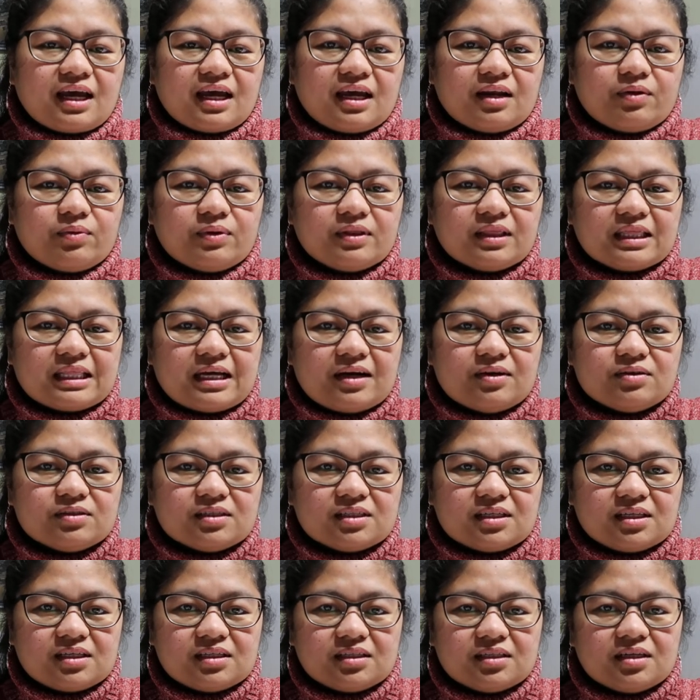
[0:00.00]
and 1,000
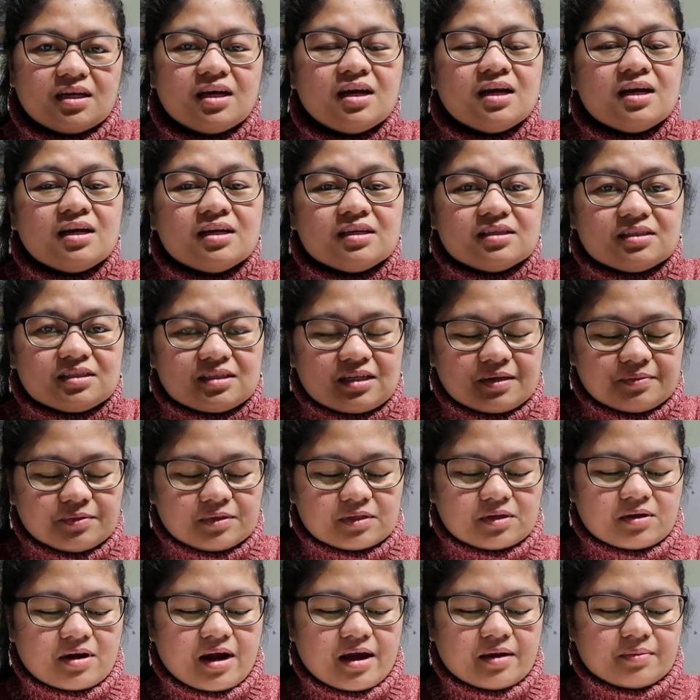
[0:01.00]

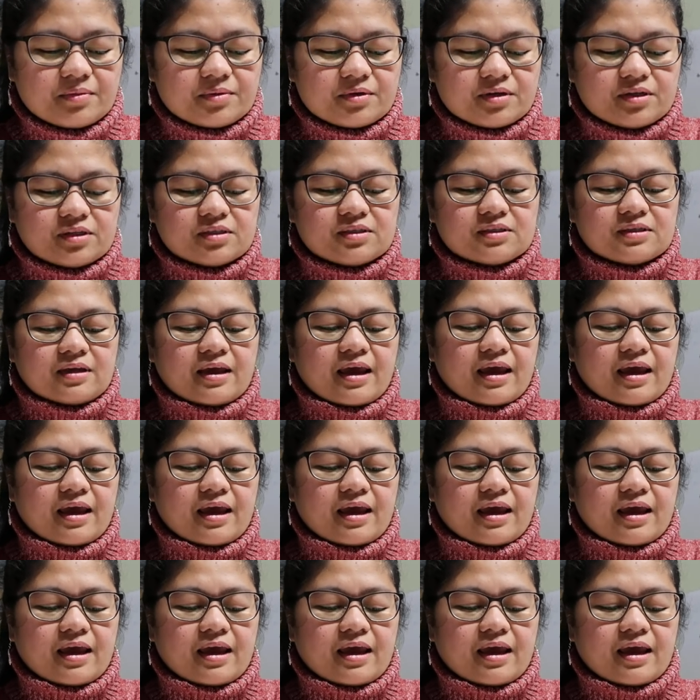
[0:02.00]
subscribers.